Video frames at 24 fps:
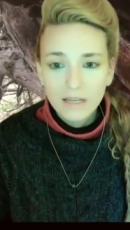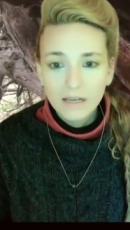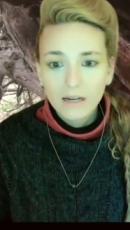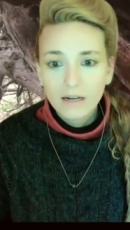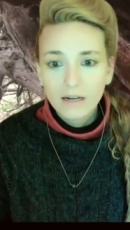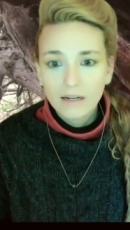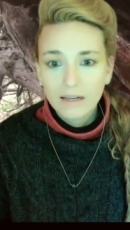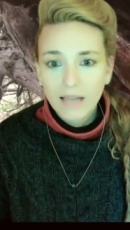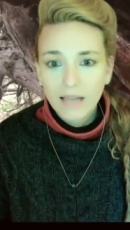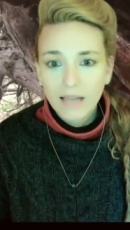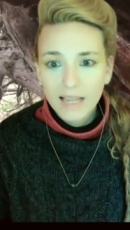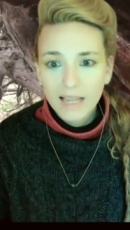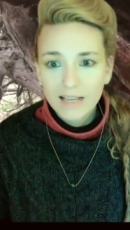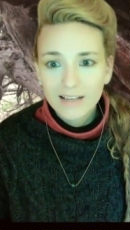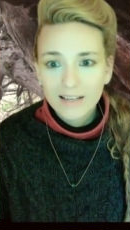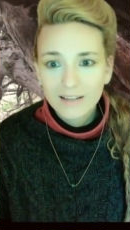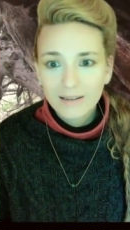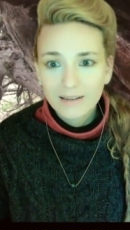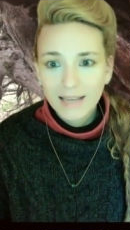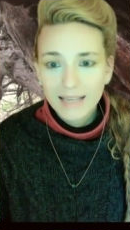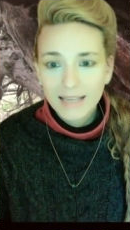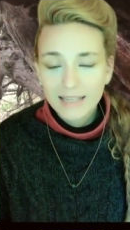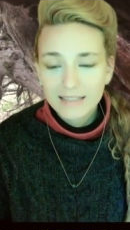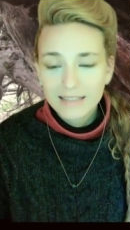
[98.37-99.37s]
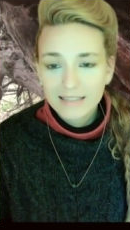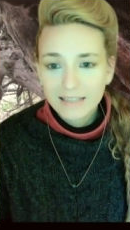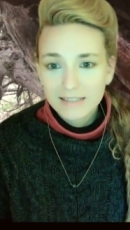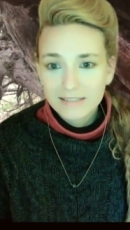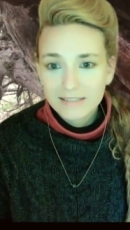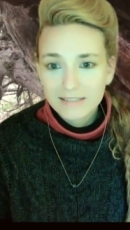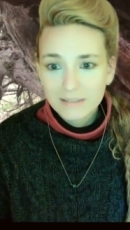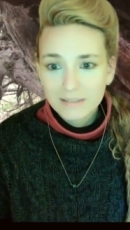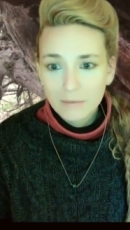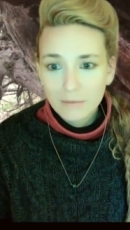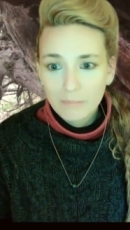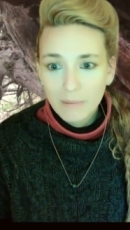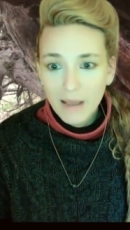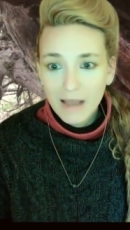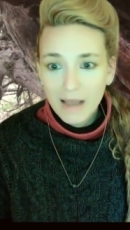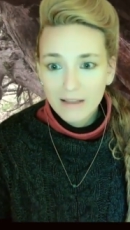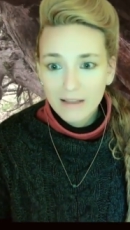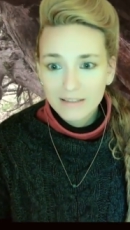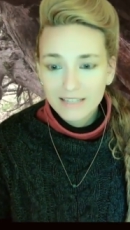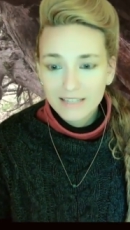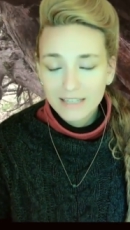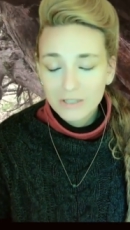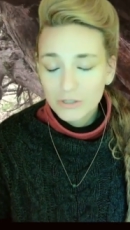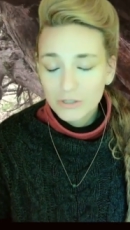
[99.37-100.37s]
That's
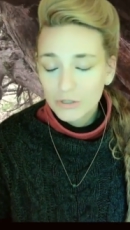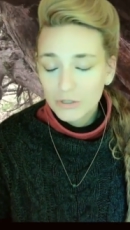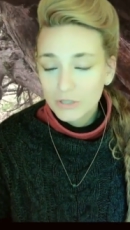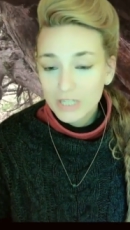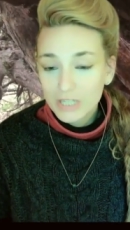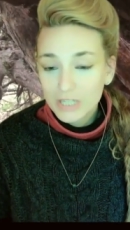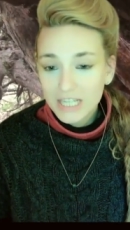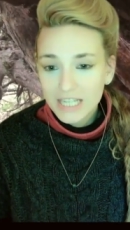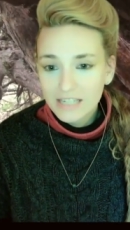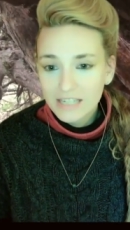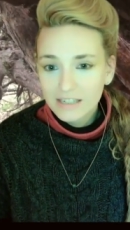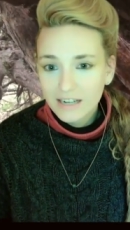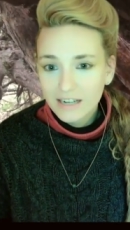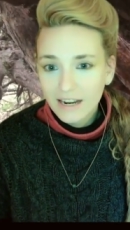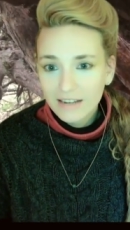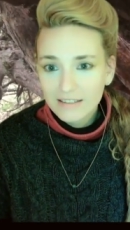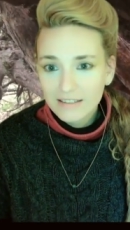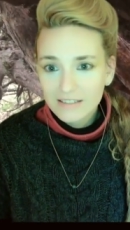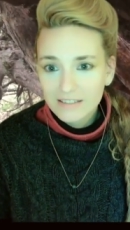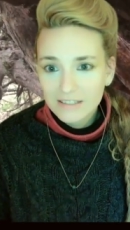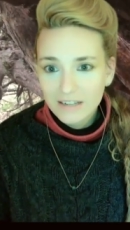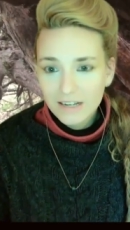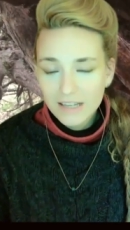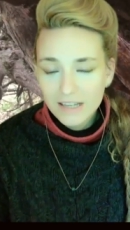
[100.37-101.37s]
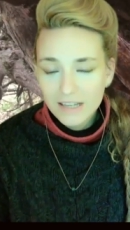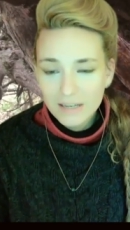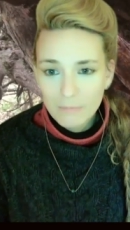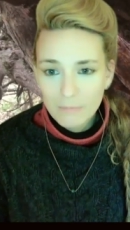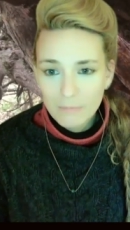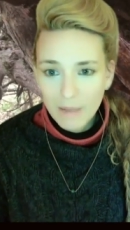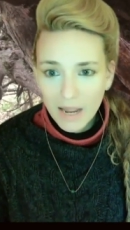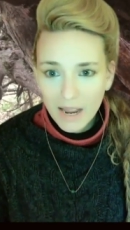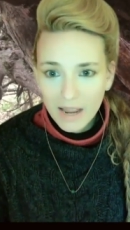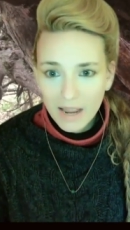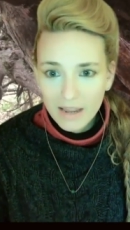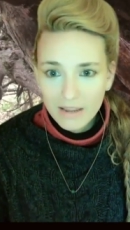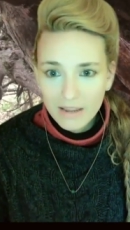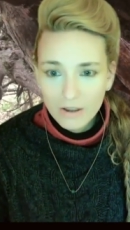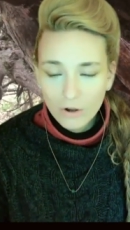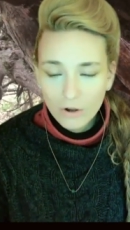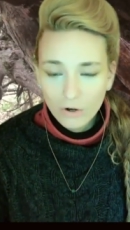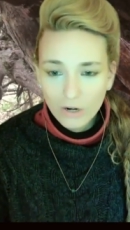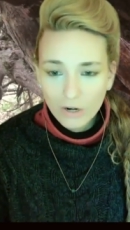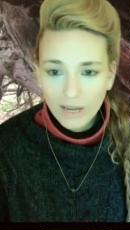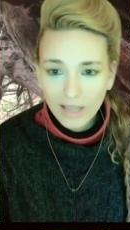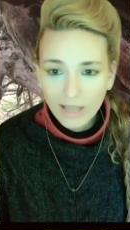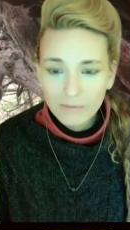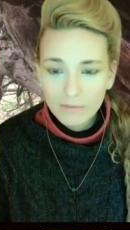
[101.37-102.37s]
the year I started my
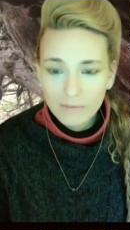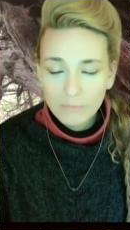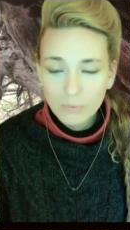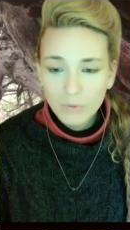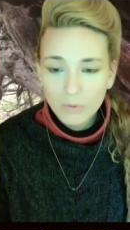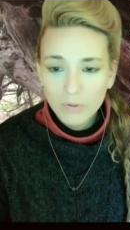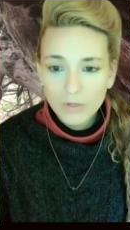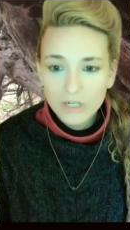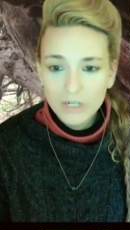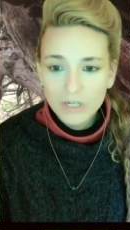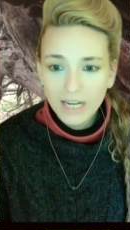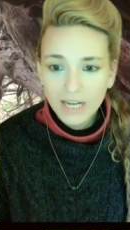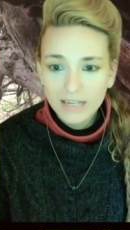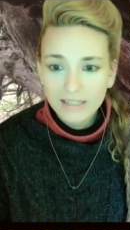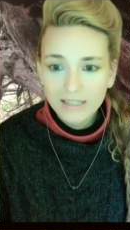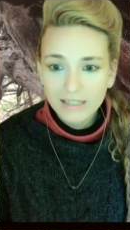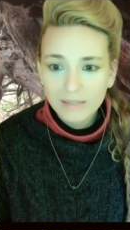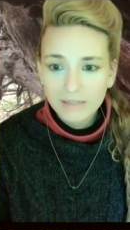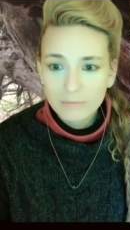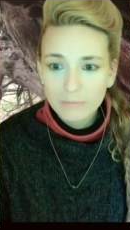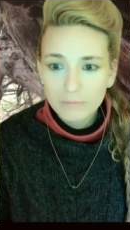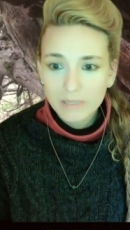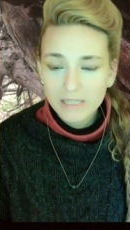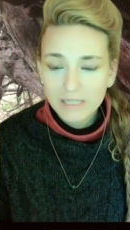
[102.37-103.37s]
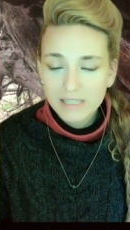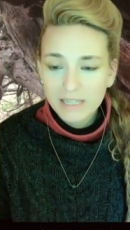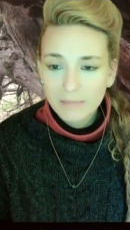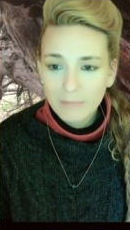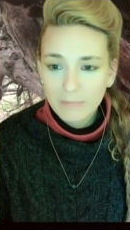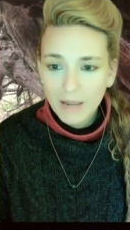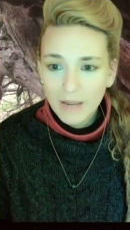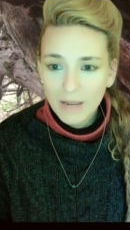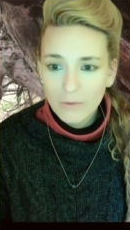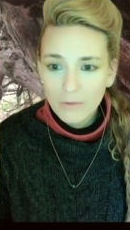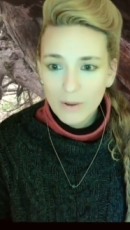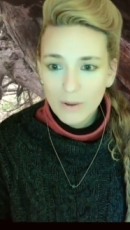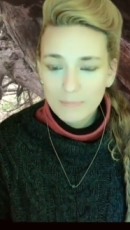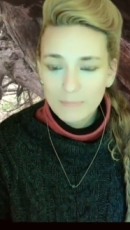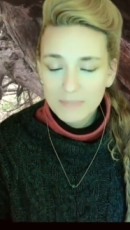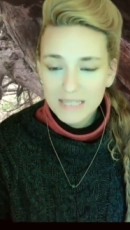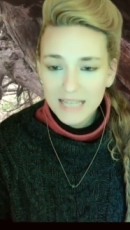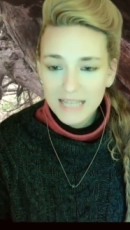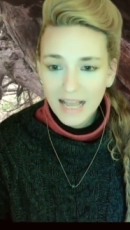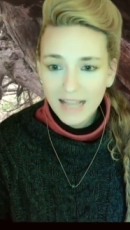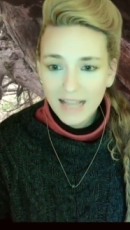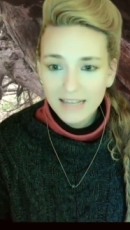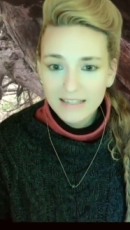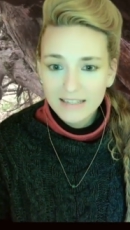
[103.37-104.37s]
online project, and building my
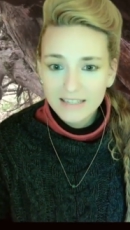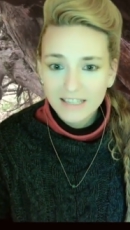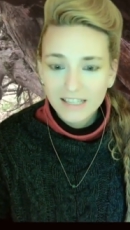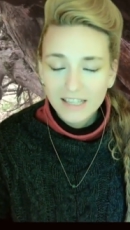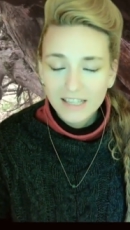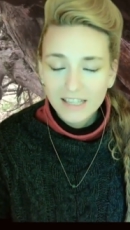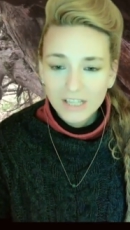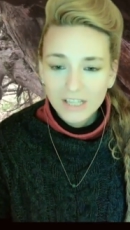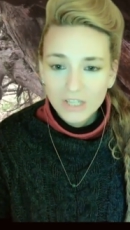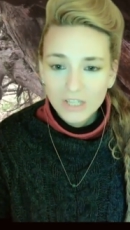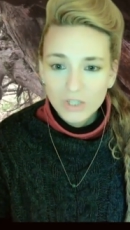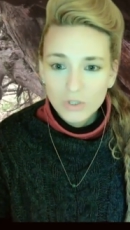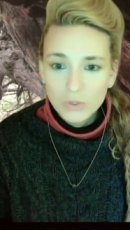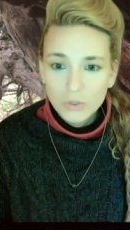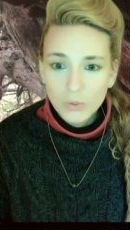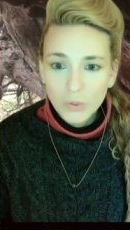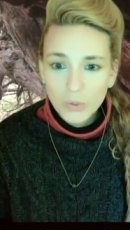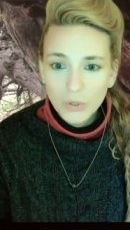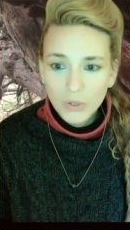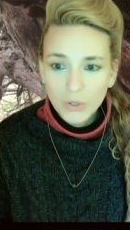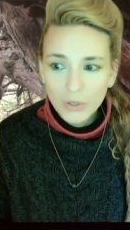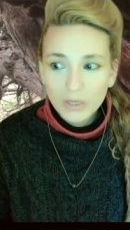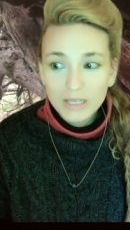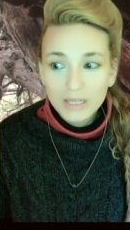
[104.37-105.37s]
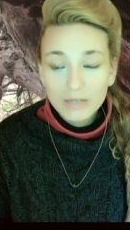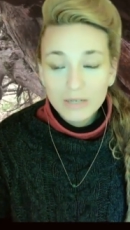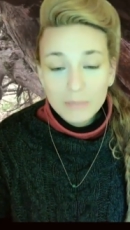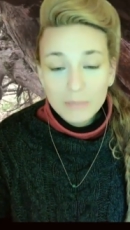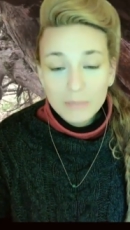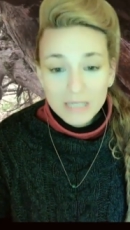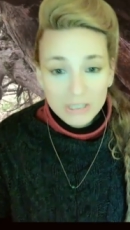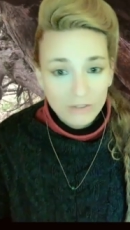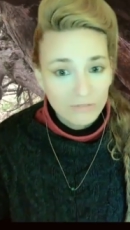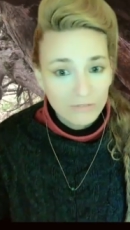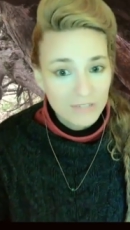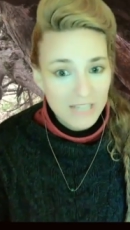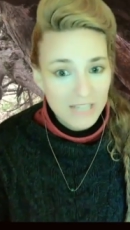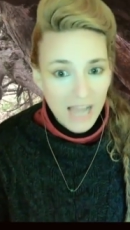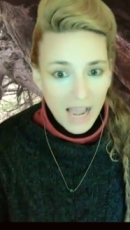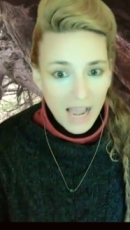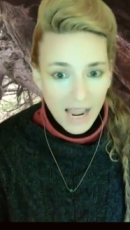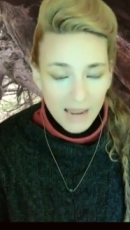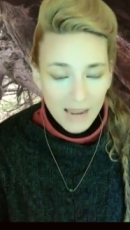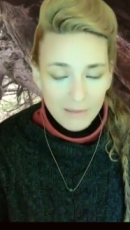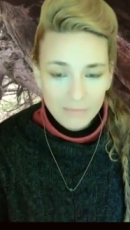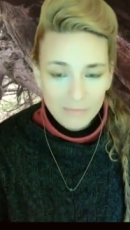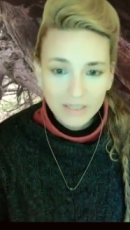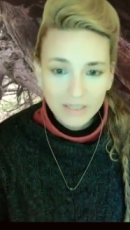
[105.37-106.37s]
website took a little bit of
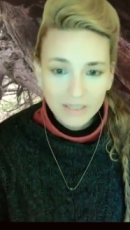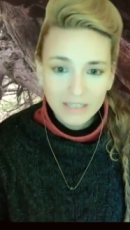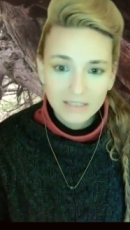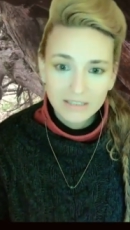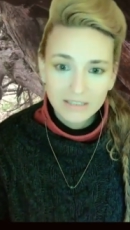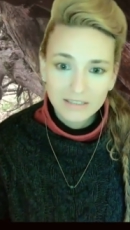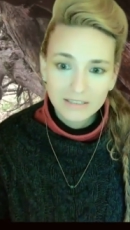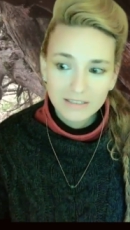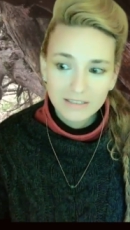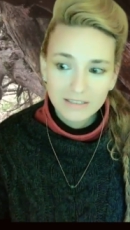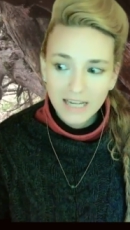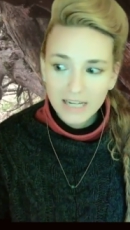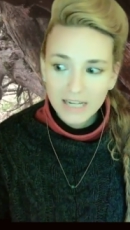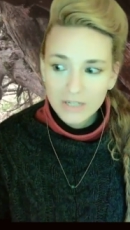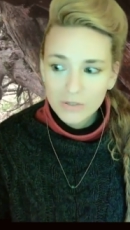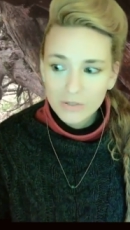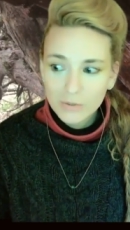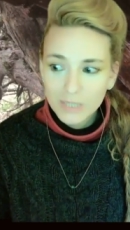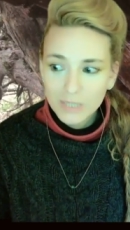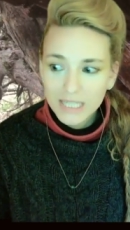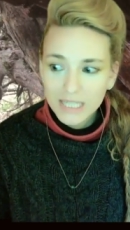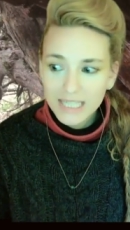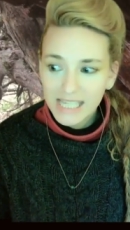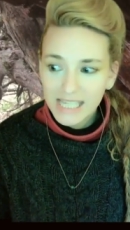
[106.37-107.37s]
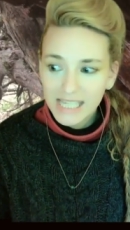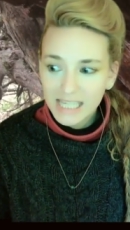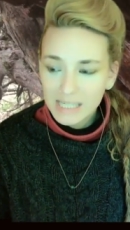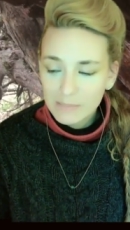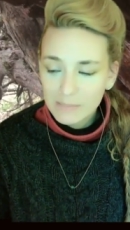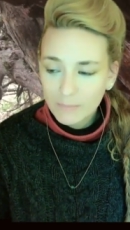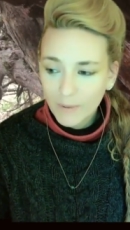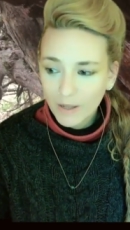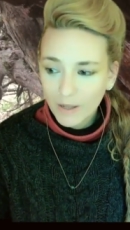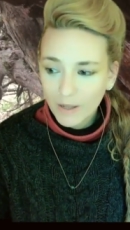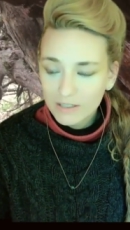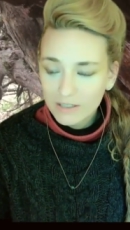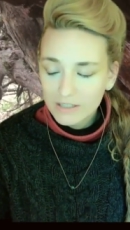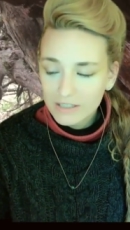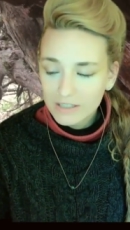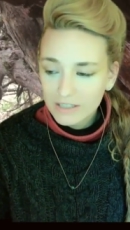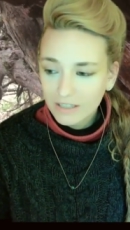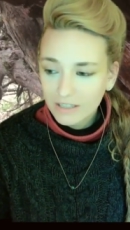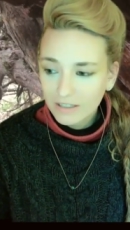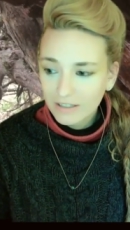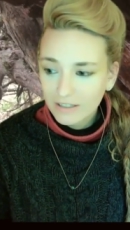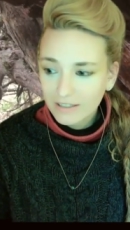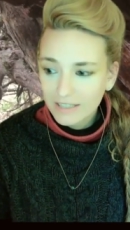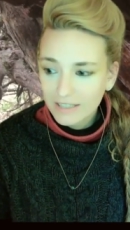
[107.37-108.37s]
time, actually 6 months
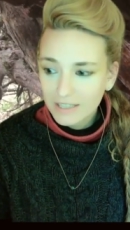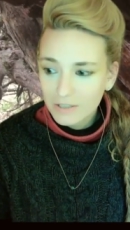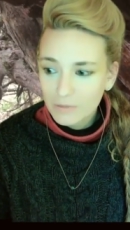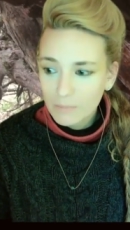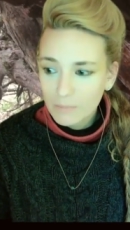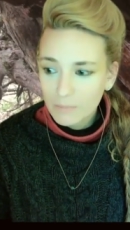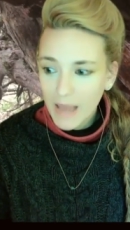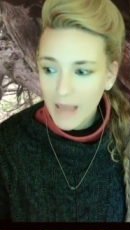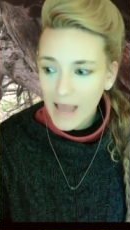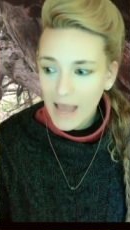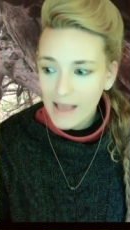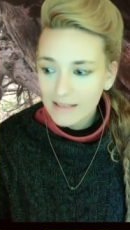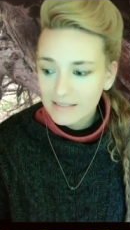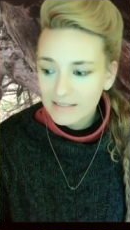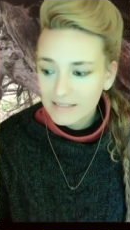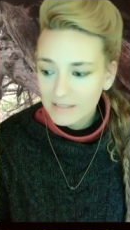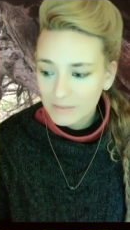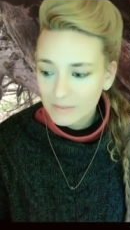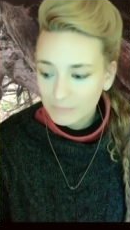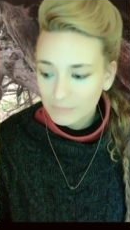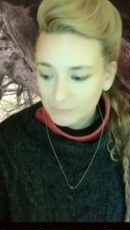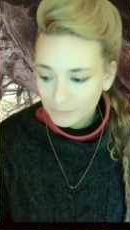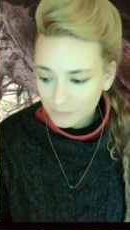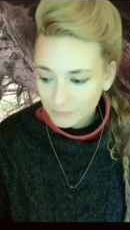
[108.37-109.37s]
in the past,